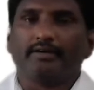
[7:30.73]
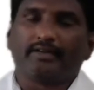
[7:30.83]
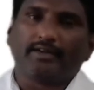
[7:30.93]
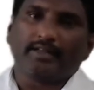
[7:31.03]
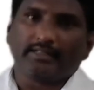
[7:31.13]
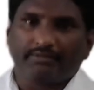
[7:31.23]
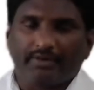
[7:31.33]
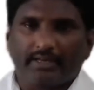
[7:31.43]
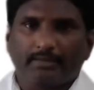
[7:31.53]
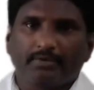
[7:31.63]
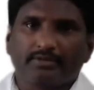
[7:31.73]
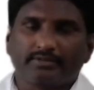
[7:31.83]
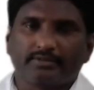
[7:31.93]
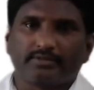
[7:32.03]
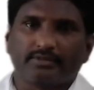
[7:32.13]
declaring the
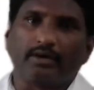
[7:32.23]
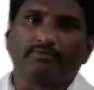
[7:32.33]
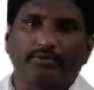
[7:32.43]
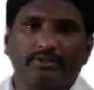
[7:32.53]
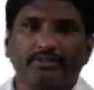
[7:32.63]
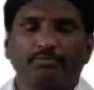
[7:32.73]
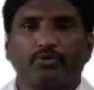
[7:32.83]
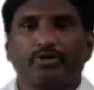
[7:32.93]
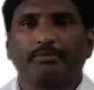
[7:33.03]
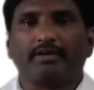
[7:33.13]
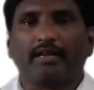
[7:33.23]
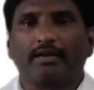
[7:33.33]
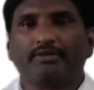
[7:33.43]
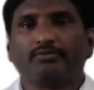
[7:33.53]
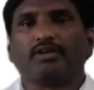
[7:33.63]
variables for the programming language,